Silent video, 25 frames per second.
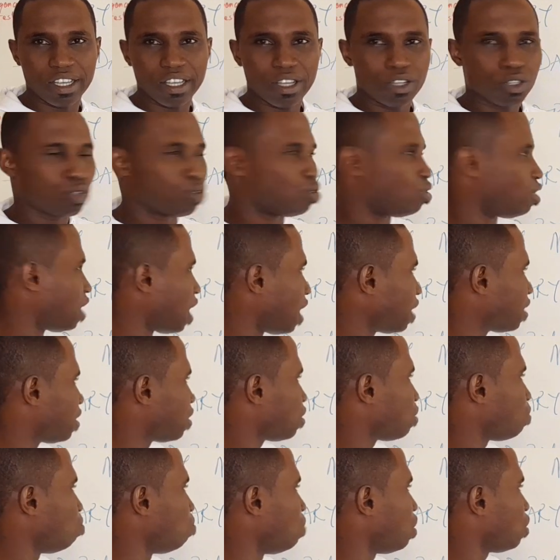So that
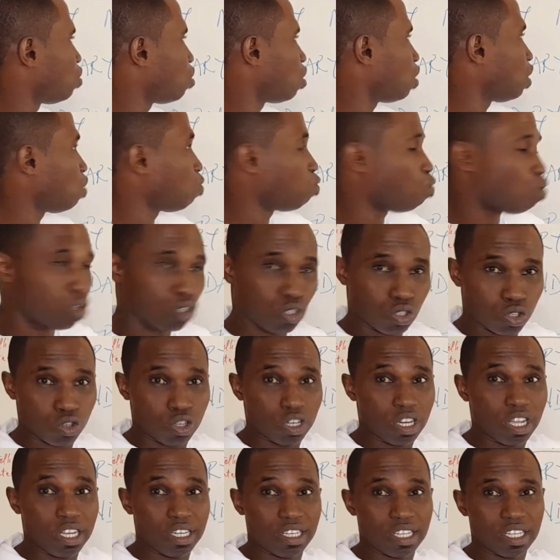is majorly what you
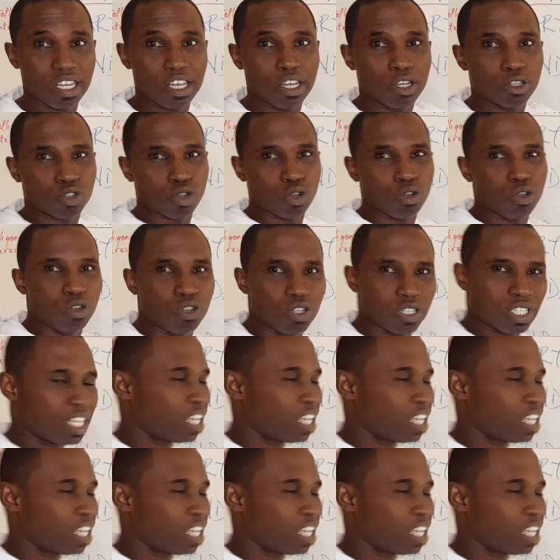need. So you